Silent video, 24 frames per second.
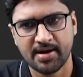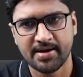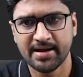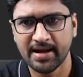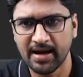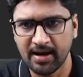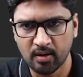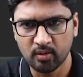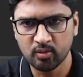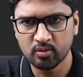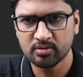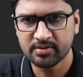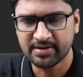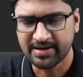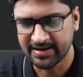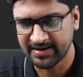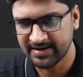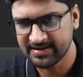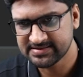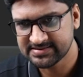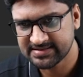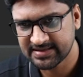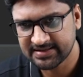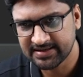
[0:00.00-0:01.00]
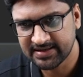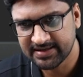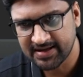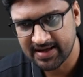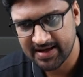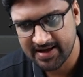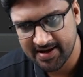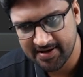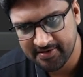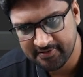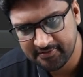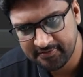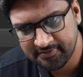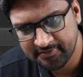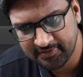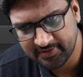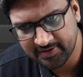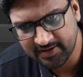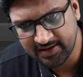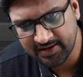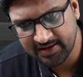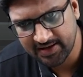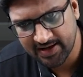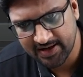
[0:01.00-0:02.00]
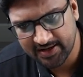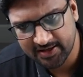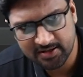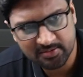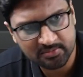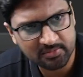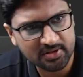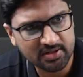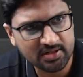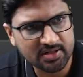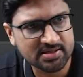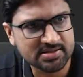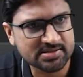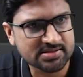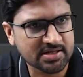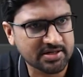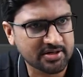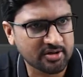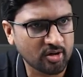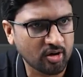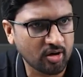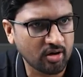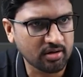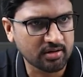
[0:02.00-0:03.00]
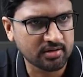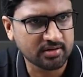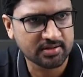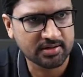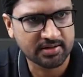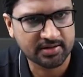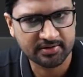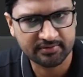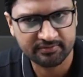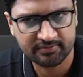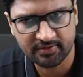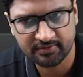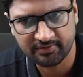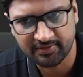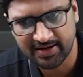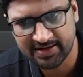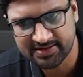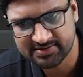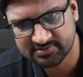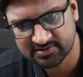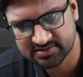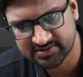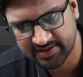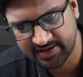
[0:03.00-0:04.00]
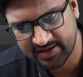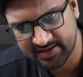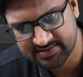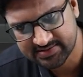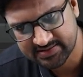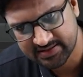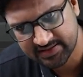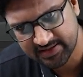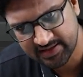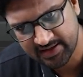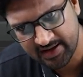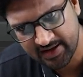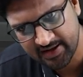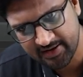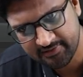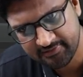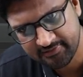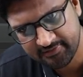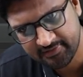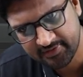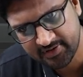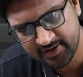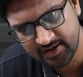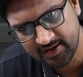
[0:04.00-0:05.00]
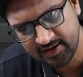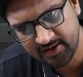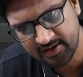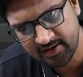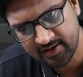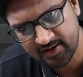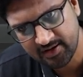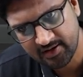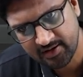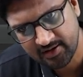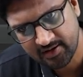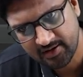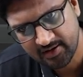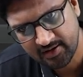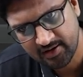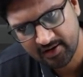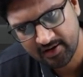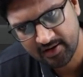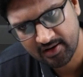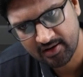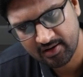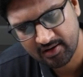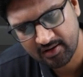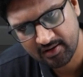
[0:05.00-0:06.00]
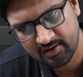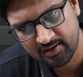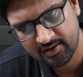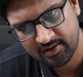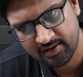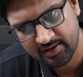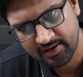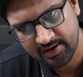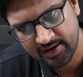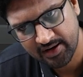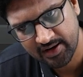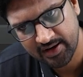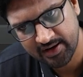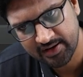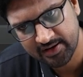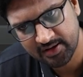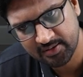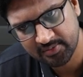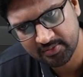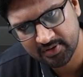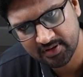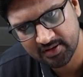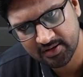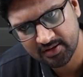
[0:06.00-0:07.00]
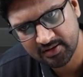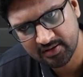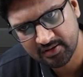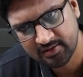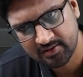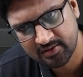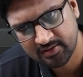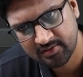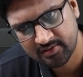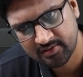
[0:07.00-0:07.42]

Now, can I say that every animal is a dog? The vice versa. Can I say that every animal